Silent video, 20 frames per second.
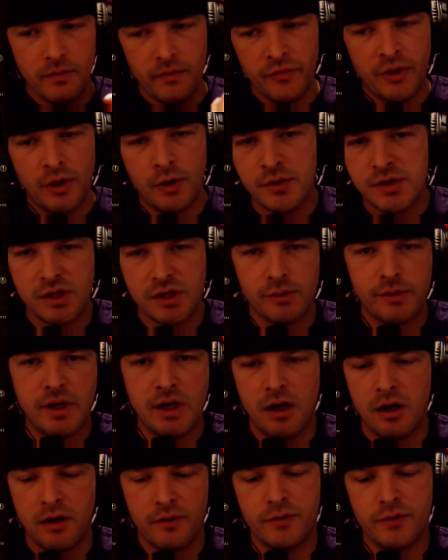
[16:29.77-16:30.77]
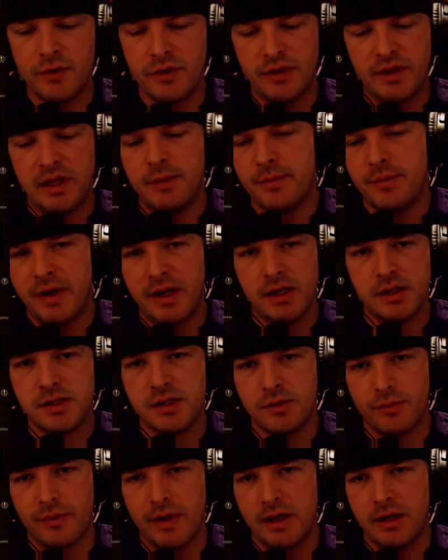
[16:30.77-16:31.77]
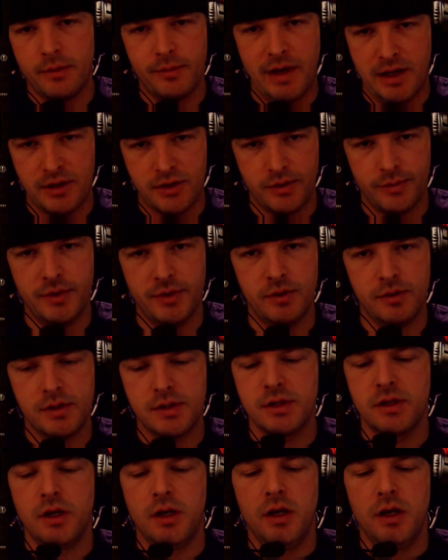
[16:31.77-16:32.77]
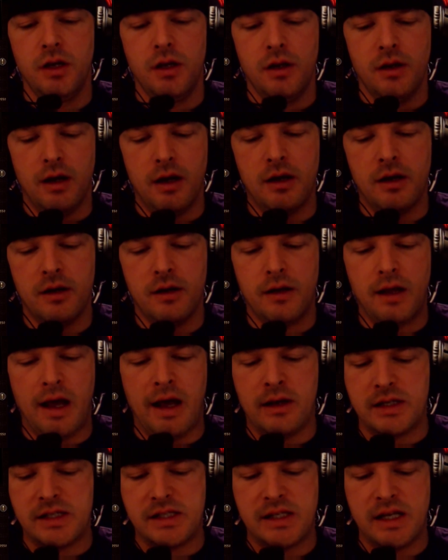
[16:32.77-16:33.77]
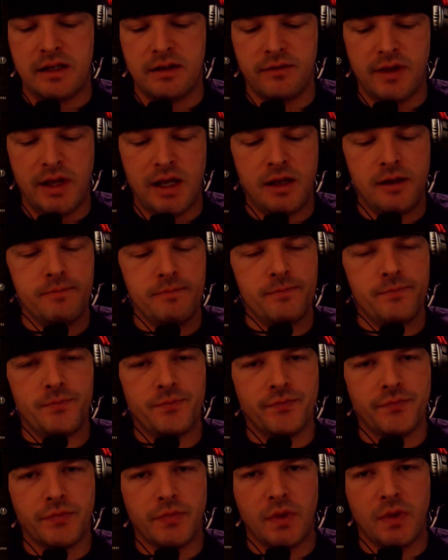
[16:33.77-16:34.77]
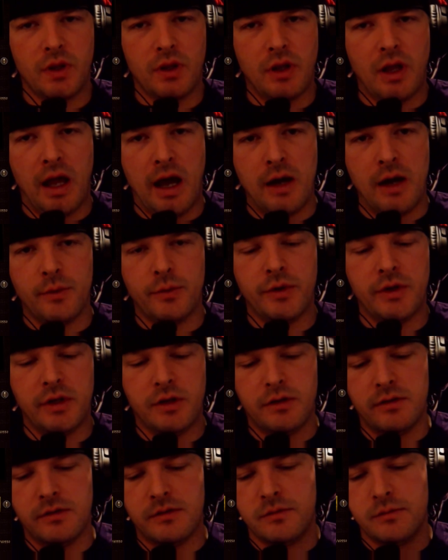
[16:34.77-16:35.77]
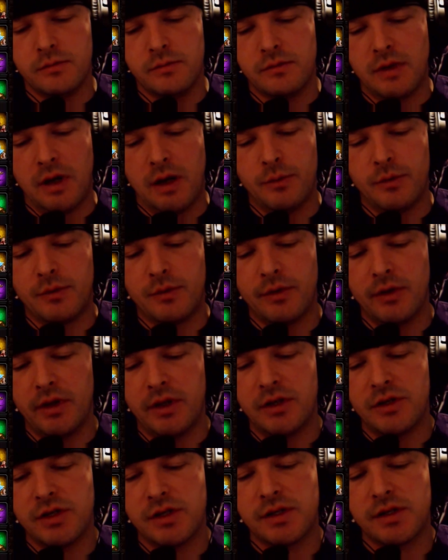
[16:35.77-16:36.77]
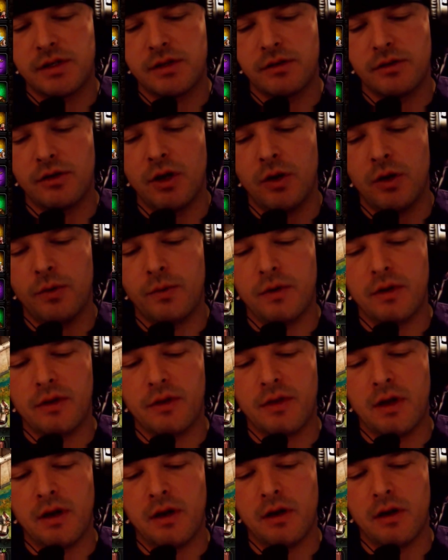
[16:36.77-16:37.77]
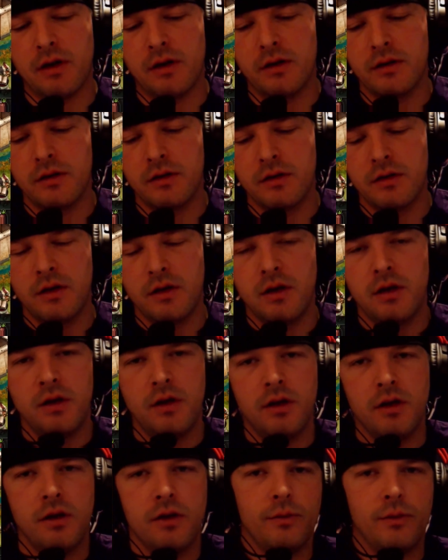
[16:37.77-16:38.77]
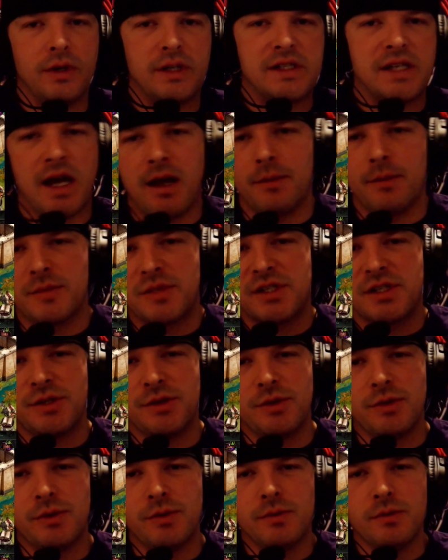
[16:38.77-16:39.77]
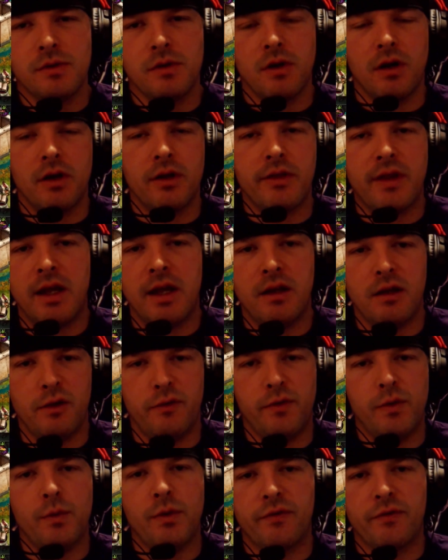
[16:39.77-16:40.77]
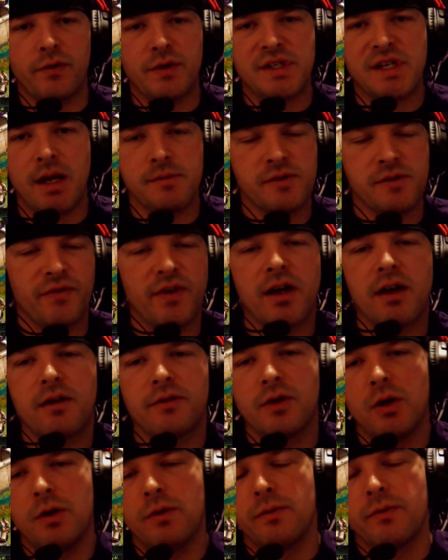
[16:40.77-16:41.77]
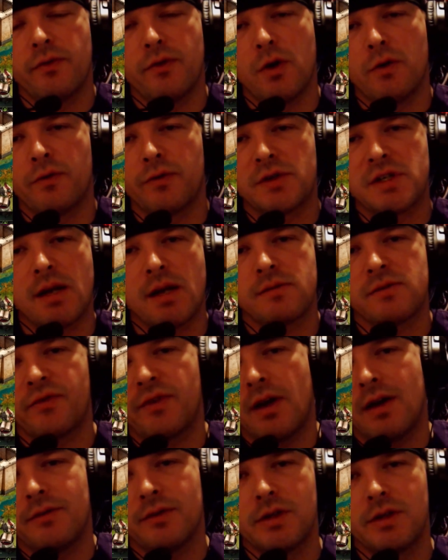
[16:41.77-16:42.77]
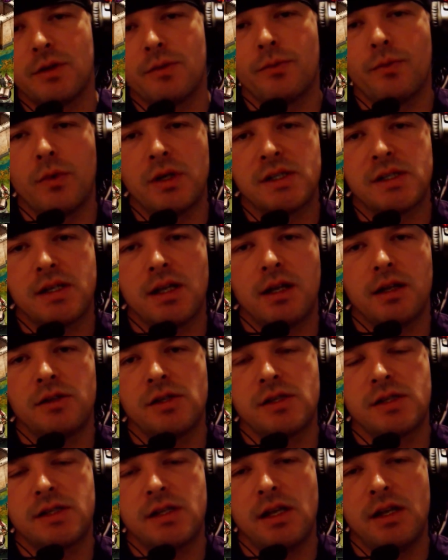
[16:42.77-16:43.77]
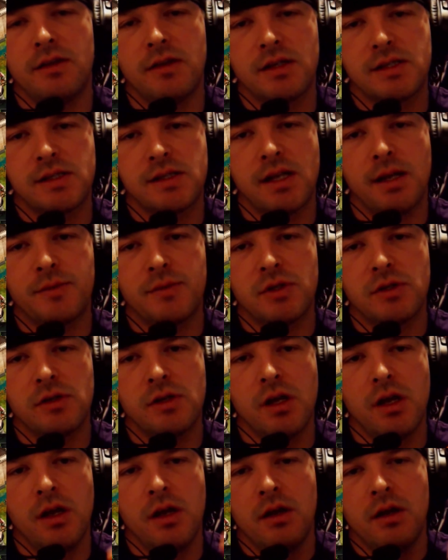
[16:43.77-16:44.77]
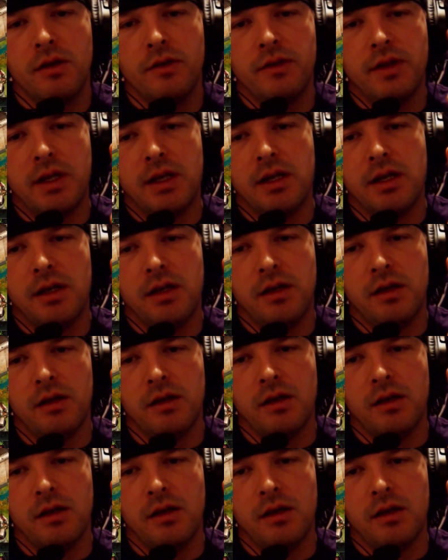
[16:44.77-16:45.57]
Those three offer the best random attributes. Outside of that, I would really just go with ×2 on that. If you went for ×5, go for ×5 on the ones that I just said: the scepter, the